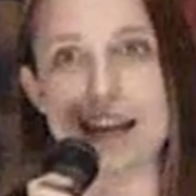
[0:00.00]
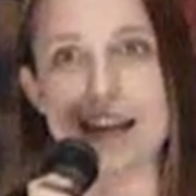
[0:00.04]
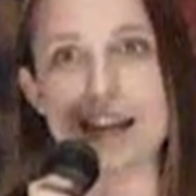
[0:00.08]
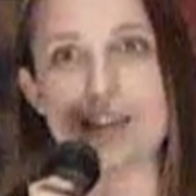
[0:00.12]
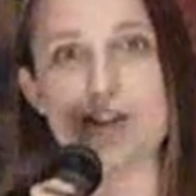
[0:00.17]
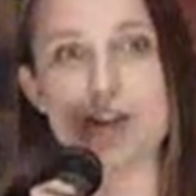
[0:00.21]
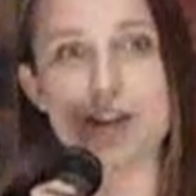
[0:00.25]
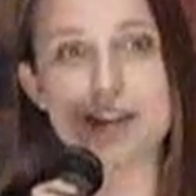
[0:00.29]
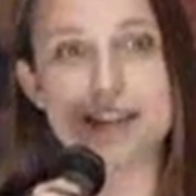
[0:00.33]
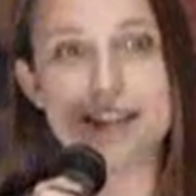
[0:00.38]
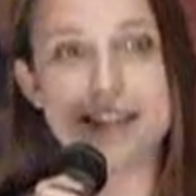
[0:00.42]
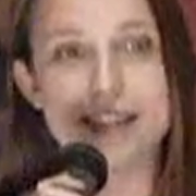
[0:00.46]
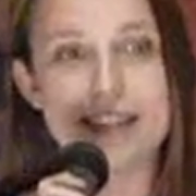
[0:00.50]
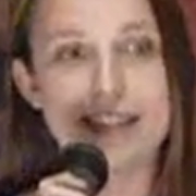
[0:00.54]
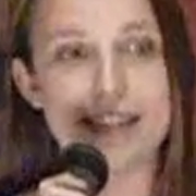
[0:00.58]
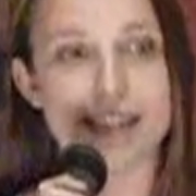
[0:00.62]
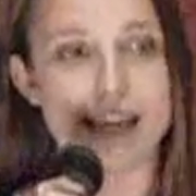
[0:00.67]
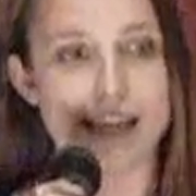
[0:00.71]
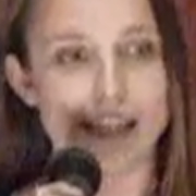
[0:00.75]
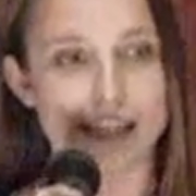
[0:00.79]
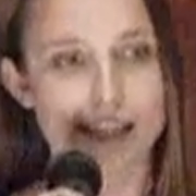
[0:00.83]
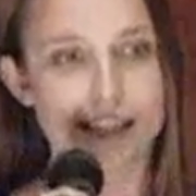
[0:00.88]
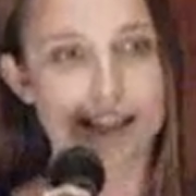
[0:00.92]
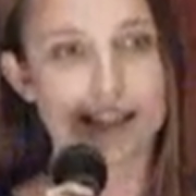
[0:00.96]
He just
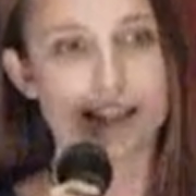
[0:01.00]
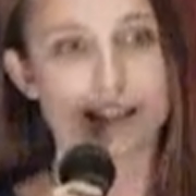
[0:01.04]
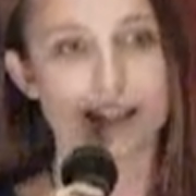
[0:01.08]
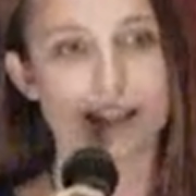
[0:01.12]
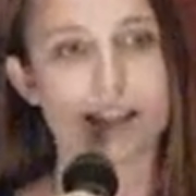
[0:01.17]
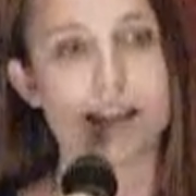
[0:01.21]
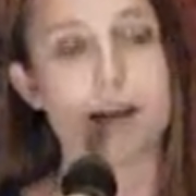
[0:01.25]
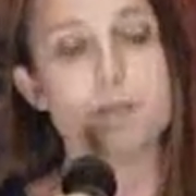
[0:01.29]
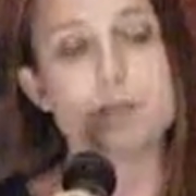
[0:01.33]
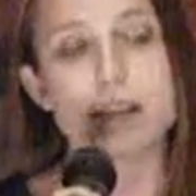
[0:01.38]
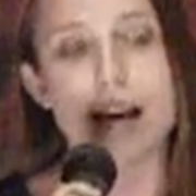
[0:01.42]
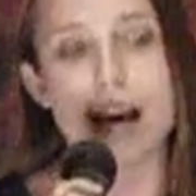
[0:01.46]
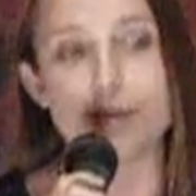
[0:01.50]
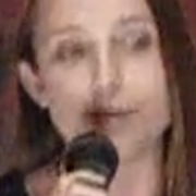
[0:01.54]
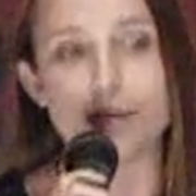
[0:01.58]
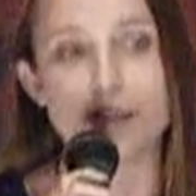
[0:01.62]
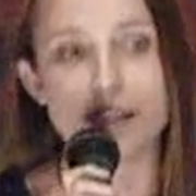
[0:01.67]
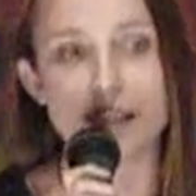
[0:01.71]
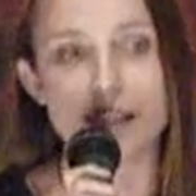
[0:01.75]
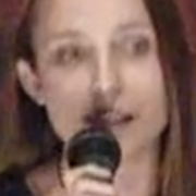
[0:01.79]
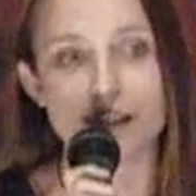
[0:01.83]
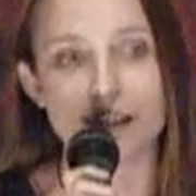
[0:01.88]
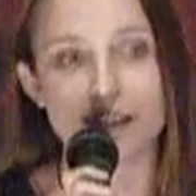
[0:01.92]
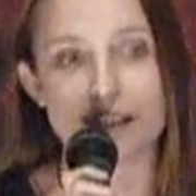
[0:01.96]
sits.
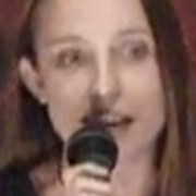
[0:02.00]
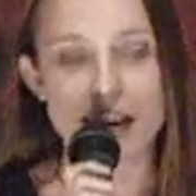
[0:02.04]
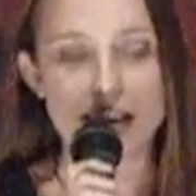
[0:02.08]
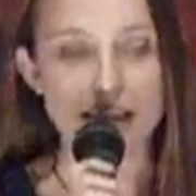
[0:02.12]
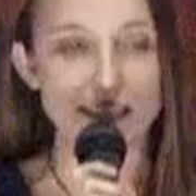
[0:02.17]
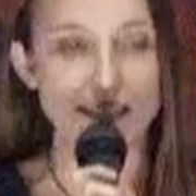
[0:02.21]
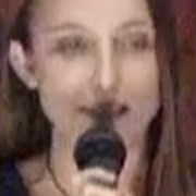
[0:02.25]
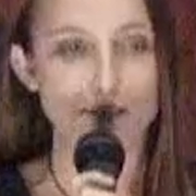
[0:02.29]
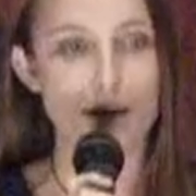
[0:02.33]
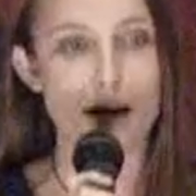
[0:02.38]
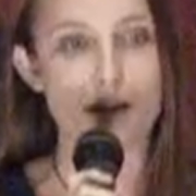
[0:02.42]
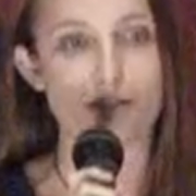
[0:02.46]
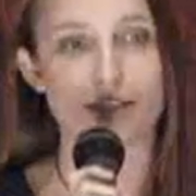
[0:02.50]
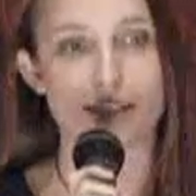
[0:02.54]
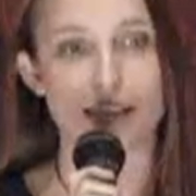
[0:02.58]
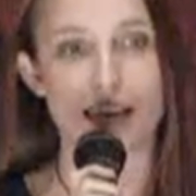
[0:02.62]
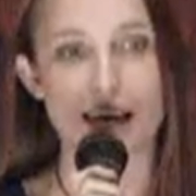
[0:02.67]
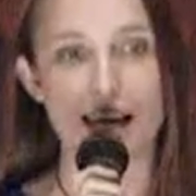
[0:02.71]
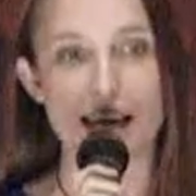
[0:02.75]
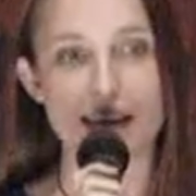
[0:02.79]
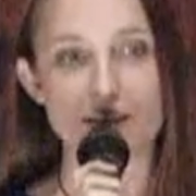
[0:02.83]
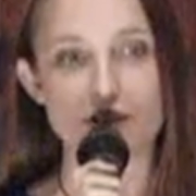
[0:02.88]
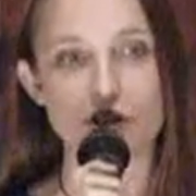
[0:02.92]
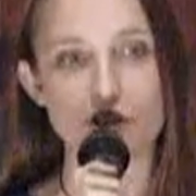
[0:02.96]
Sometimes he thinks about
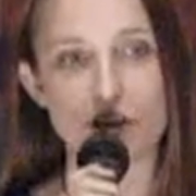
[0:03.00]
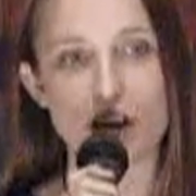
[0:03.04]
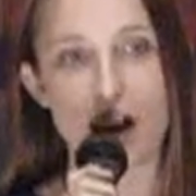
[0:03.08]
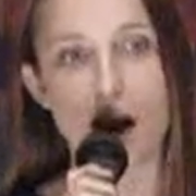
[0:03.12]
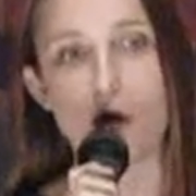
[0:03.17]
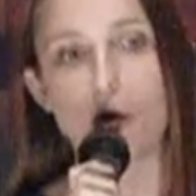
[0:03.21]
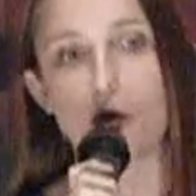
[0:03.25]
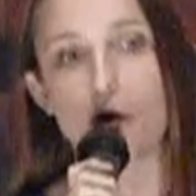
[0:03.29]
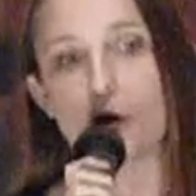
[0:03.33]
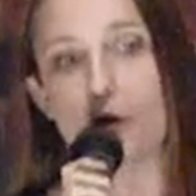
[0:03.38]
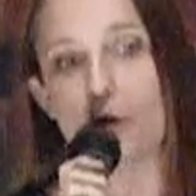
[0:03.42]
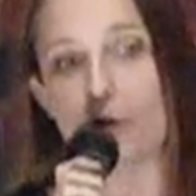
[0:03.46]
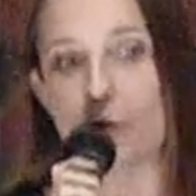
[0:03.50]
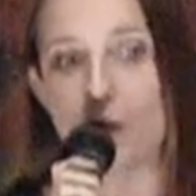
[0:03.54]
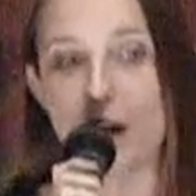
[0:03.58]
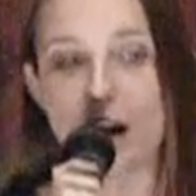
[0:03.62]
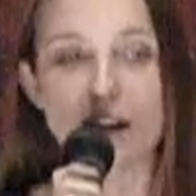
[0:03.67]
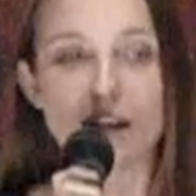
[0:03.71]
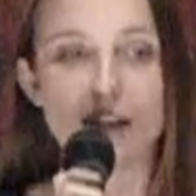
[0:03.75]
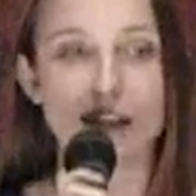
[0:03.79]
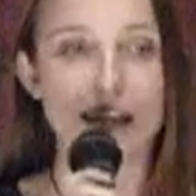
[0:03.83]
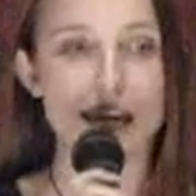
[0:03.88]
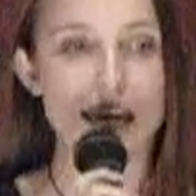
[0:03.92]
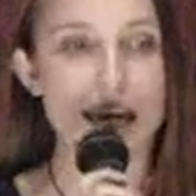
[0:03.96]
taking a shower.
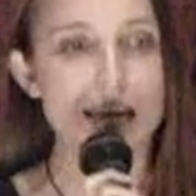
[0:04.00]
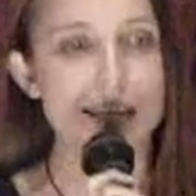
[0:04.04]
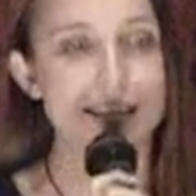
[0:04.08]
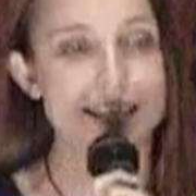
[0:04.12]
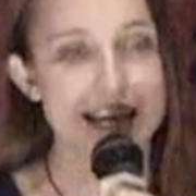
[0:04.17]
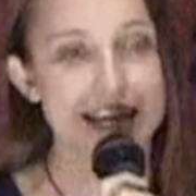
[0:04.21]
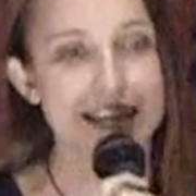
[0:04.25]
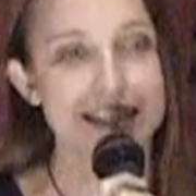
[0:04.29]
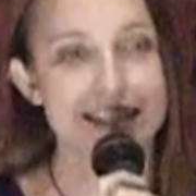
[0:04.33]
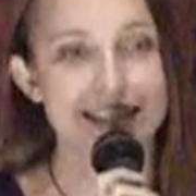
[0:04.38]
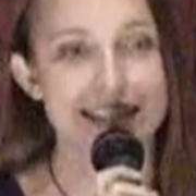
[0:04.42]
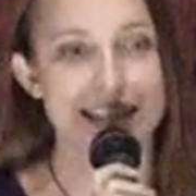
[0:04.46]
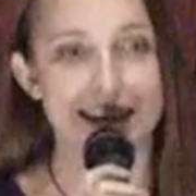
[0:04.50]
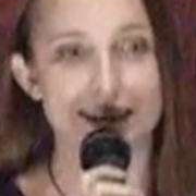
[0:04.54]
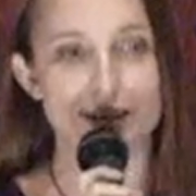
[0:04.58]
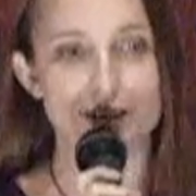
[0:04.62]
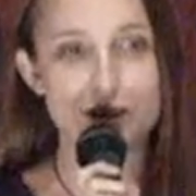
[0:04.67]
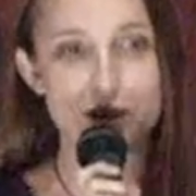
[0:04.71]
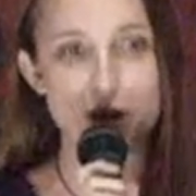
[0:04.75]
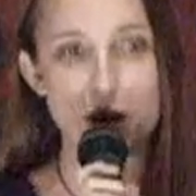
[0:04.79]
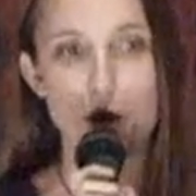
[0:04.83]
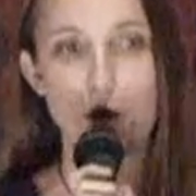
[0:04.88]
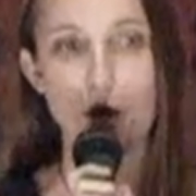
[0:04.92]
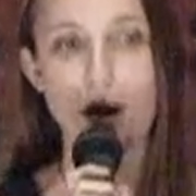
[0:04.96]
Rarely he does take
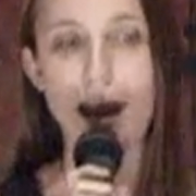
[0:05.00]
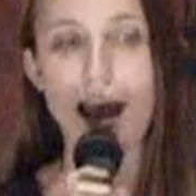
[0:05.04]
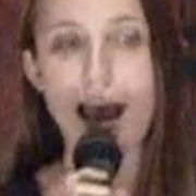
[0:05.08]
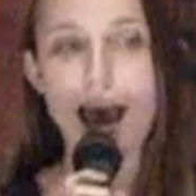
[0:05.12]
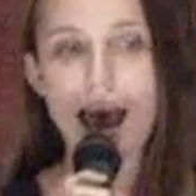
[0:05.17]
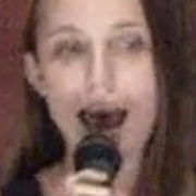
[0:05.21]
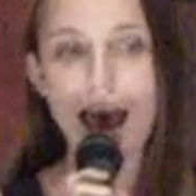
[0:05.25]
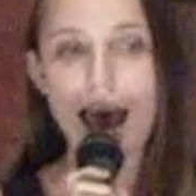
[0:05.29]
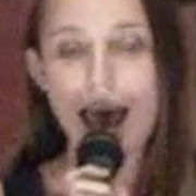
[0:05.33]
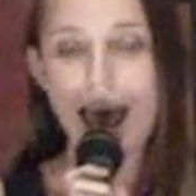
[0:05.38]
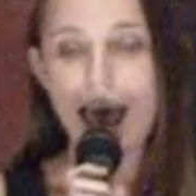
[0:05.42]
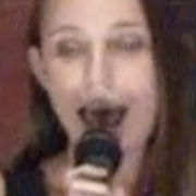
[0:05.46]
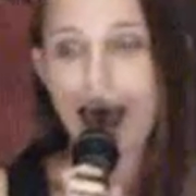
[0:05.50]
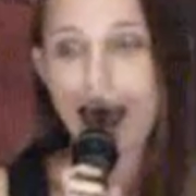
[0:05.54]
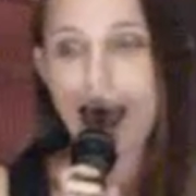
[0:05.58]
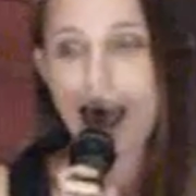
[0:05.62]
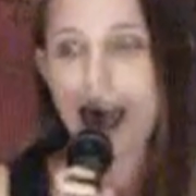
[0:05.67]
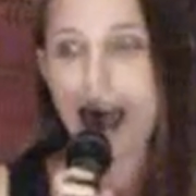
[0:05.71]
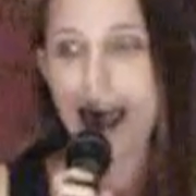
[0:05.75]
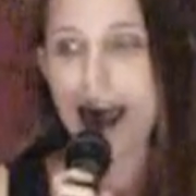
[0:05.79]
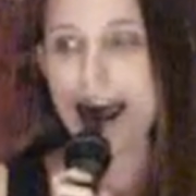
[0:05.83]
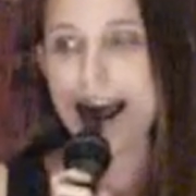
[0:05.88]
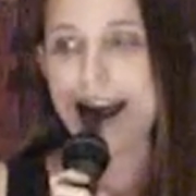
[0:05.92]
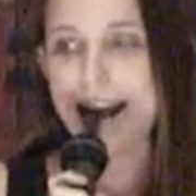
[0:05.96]
a shower.
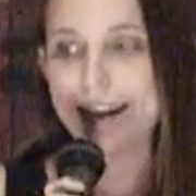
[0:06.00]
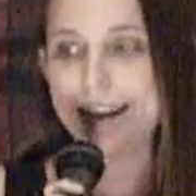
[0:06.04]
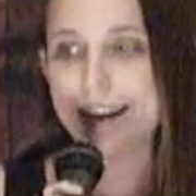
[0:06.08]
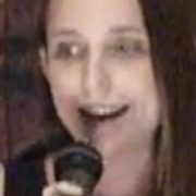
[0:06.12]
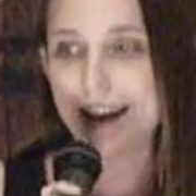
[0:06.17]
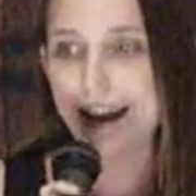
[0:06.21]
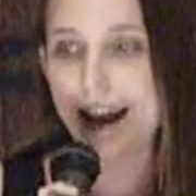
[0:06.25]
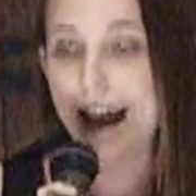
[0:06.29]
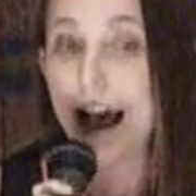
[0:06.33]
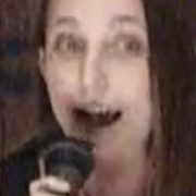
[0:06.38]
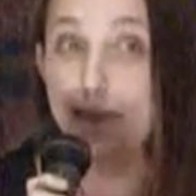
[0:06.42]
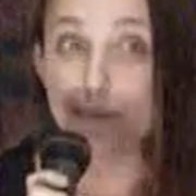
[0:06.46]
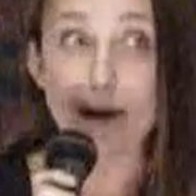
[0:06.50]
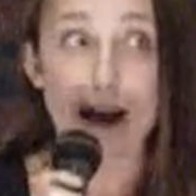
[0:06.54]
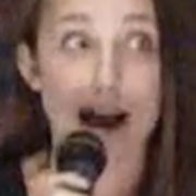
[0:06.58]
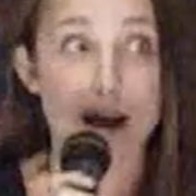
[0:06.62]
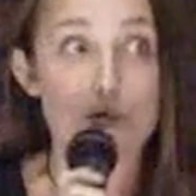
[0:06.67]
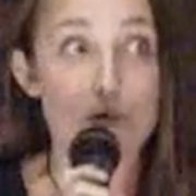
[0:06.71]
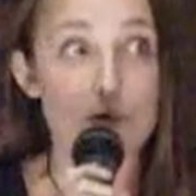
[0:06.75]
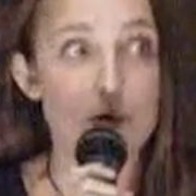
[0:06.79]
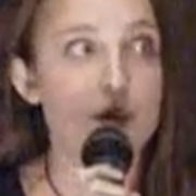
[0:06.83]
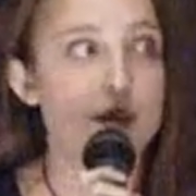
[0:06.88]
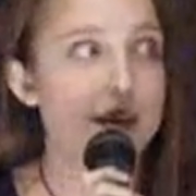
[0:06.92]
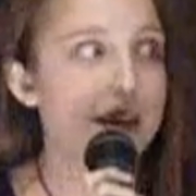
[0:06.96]
And
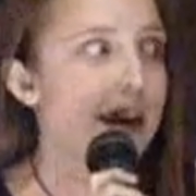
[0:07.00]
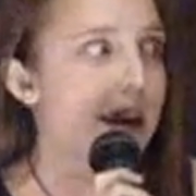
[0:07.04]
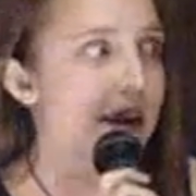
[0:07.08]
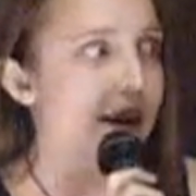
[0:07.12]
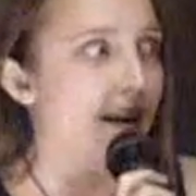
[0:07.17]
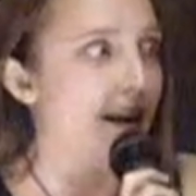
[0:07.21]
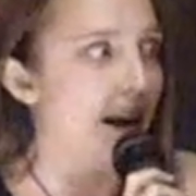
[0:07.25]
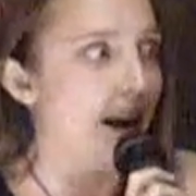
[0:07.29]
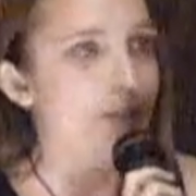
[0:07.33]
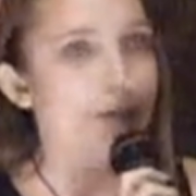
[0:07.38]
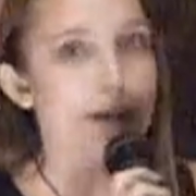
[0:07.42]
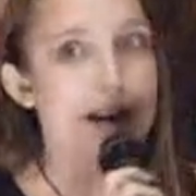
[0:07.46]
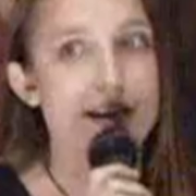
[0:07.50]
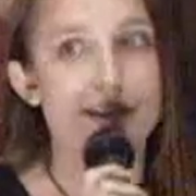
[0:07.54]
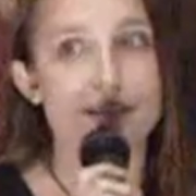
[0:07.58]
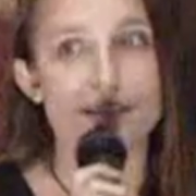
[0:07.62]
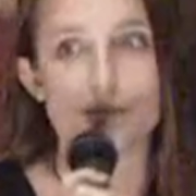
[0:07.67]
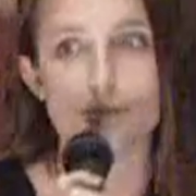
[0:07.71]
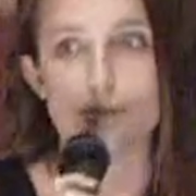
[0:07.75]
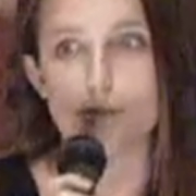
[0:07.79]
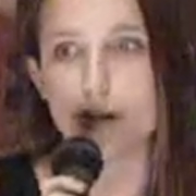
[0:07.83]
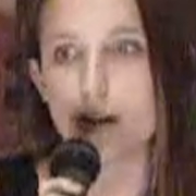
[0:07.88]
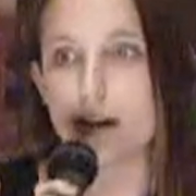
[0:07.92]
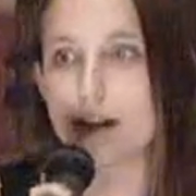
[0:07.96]
I'm working, and I'm kind
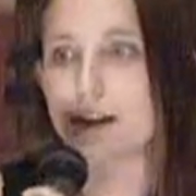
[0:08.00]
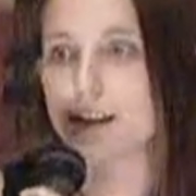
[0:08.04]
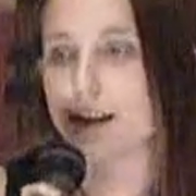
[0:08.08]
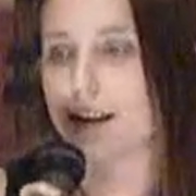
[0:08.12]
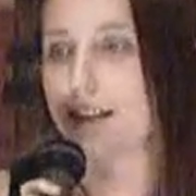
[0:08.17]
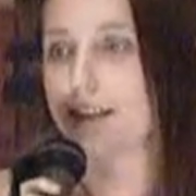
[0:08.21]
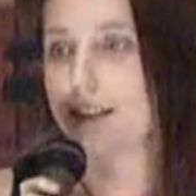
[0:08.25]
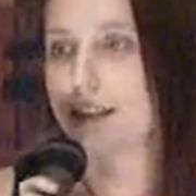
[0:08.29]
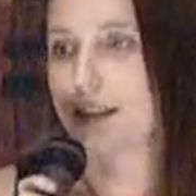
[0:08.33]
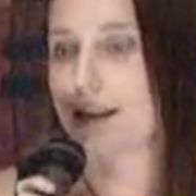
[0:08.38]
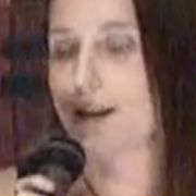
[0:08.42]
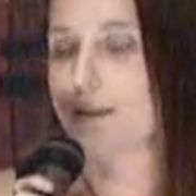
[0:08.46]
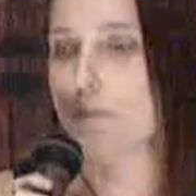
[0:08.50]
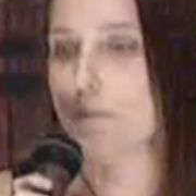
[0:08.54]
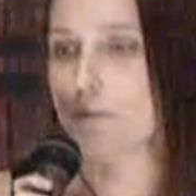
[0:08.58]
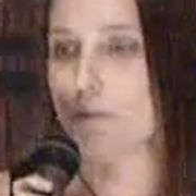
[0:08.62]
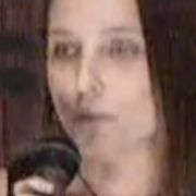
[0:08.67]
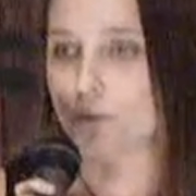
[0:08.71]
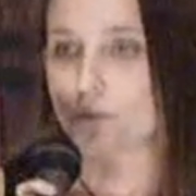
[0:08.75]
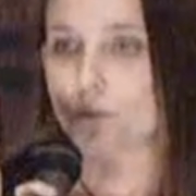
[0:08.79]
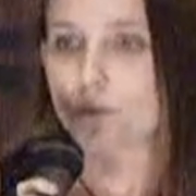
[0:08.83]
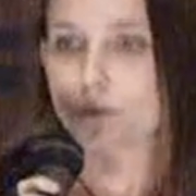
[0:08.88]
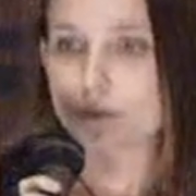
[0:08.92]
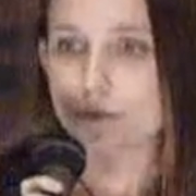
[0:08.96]
of supporting us, and
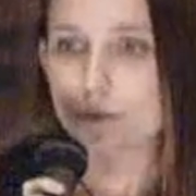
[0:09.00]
